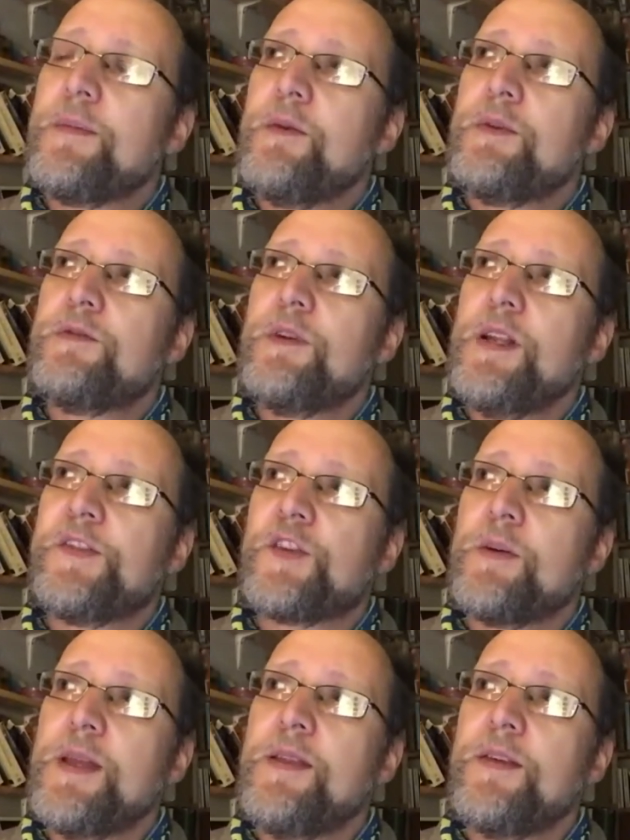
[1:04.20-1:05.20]
really struck
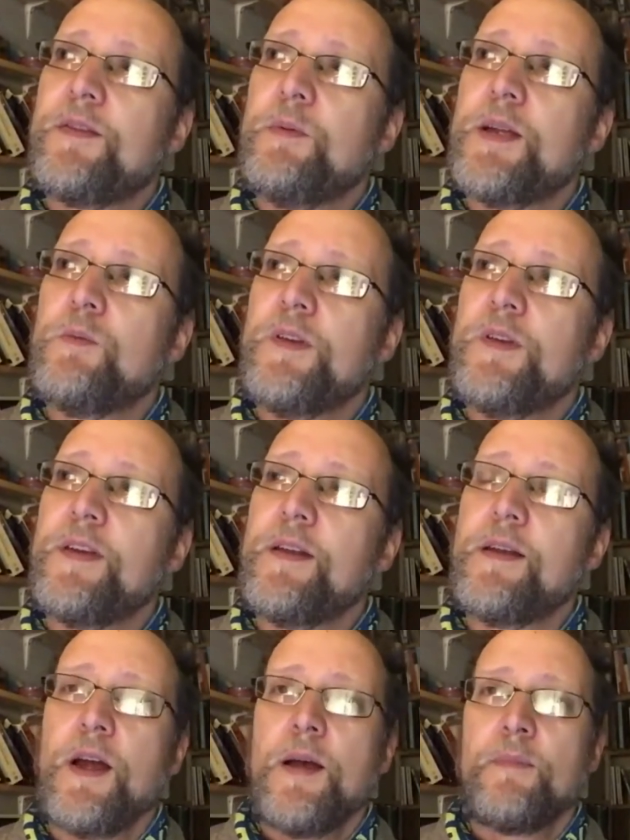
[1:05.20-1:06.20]
me this week was that
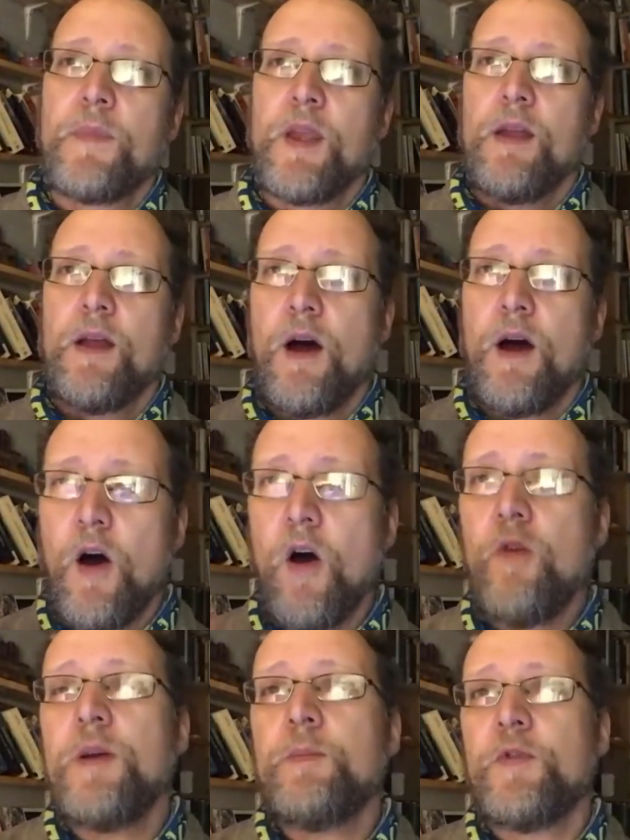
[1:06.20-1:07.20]
a whole
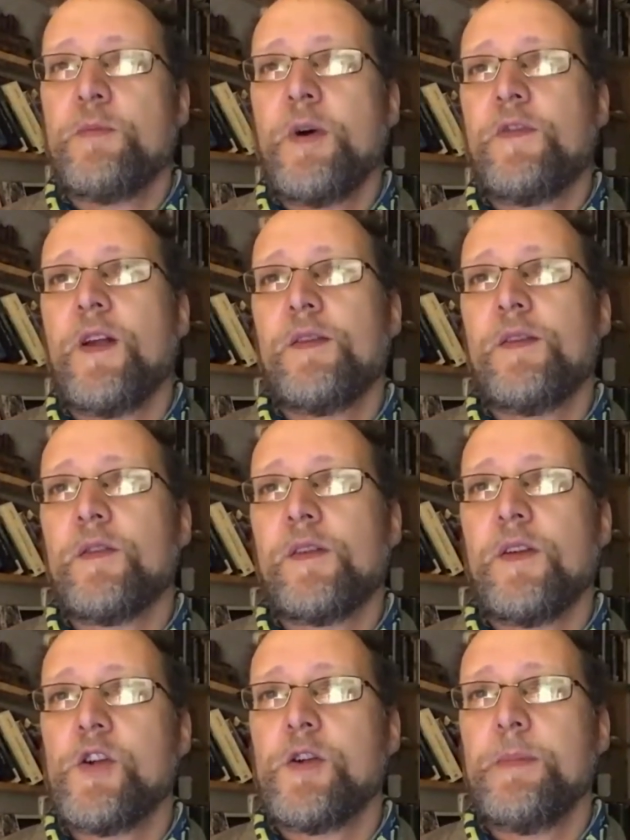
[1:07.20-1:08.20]
number of my friends on
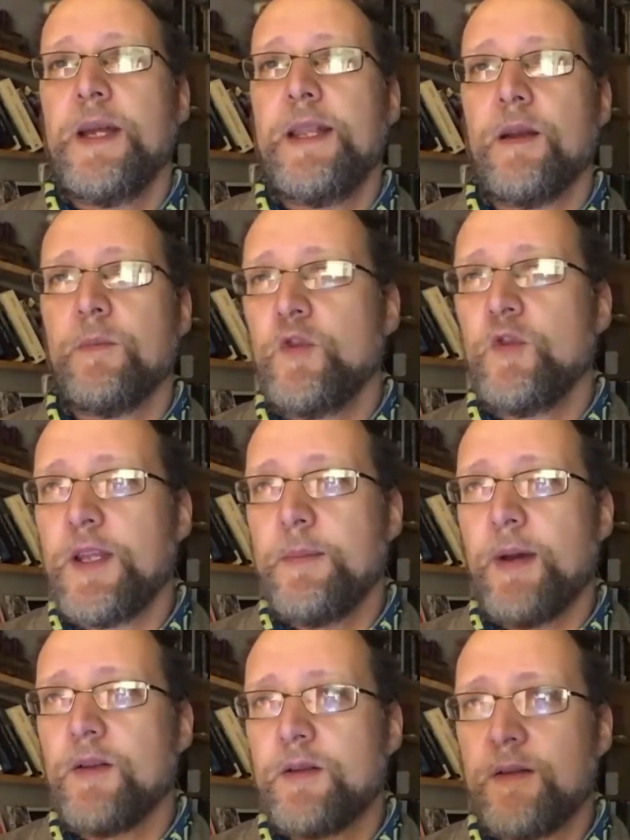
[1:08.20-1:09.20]
social media, and I'm talking
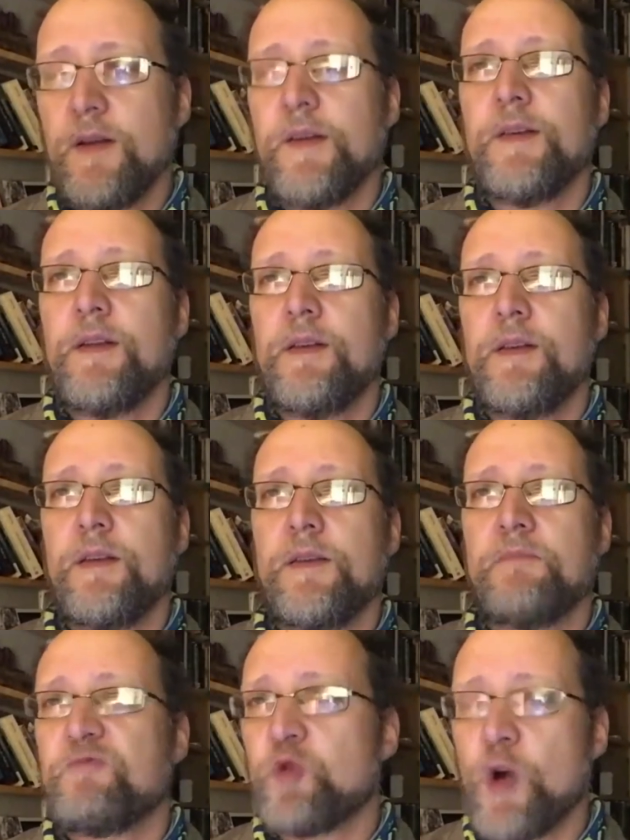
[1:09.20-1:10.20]
about dozens,
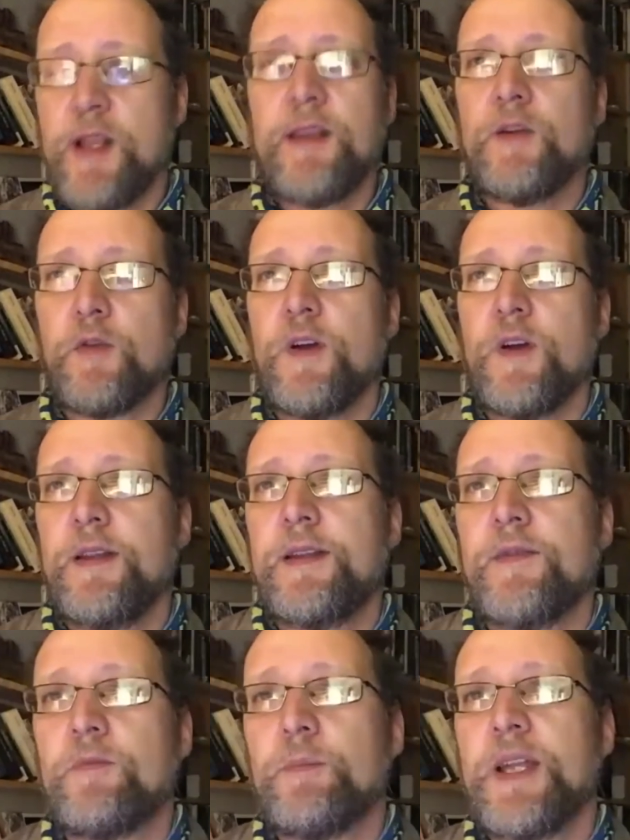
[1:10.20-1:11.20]
20 or 30
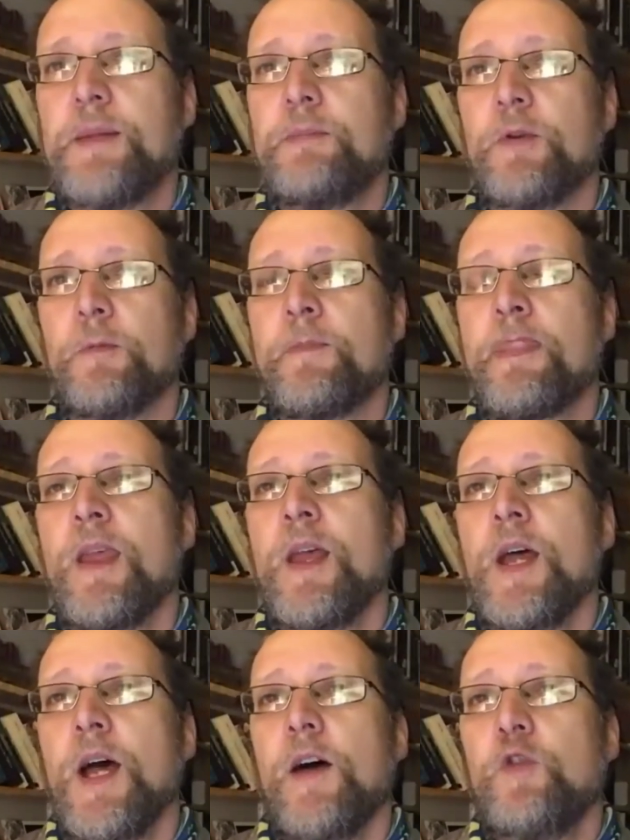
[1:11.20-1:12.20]
different people,
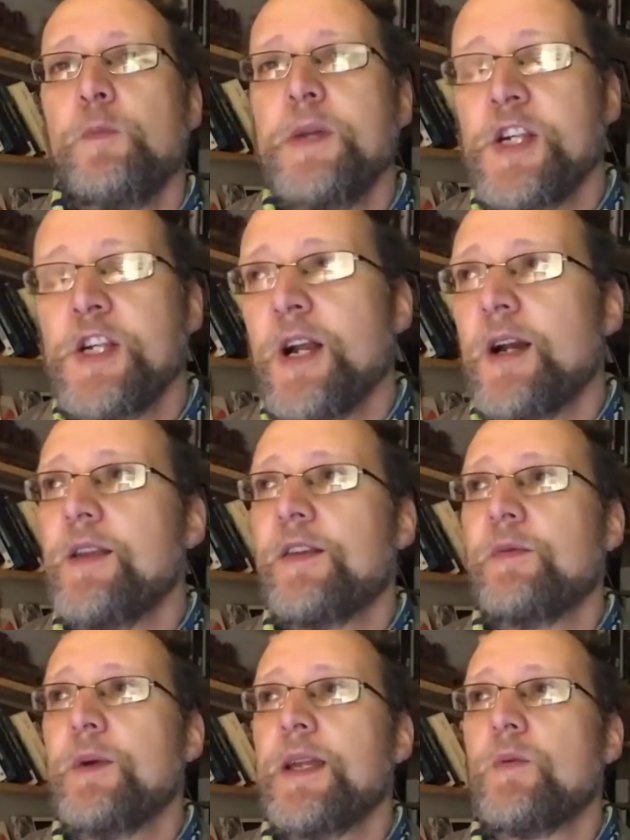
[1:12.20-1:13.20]
have all been sharing this
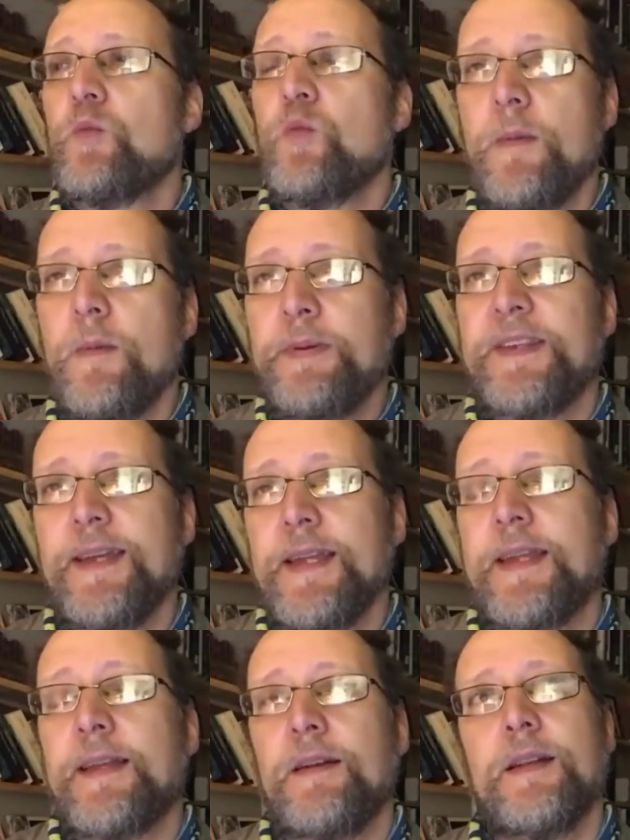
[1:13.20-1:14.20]
week one
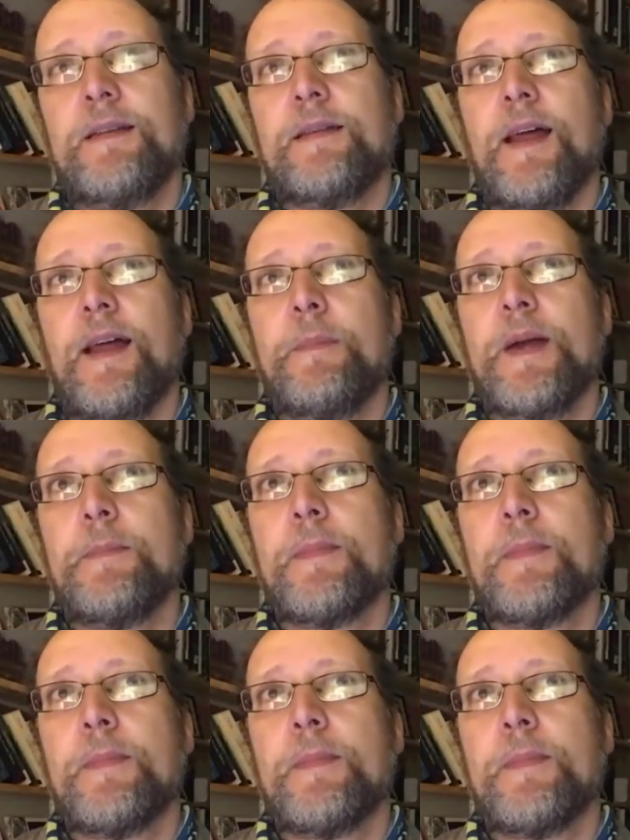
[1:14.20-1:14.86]
particular internet meme.